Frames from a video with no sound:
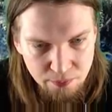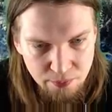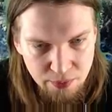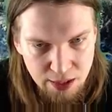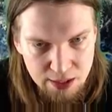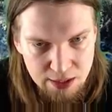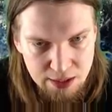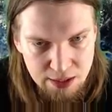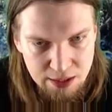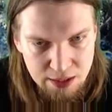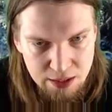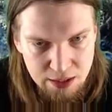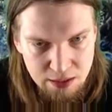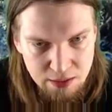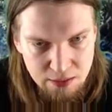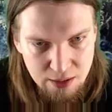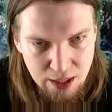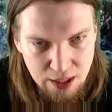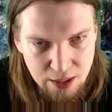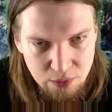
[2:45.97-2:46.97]
and
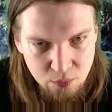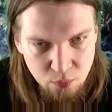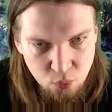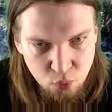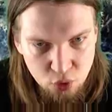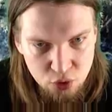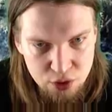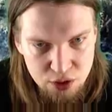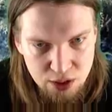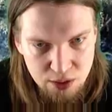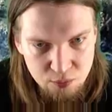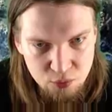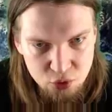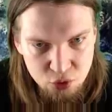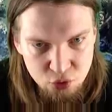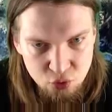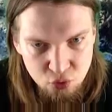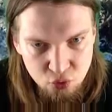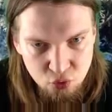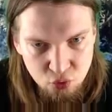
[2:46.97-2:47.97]
he, I want him
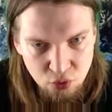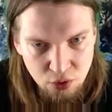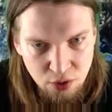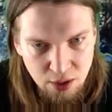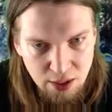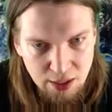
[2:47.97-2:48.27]
to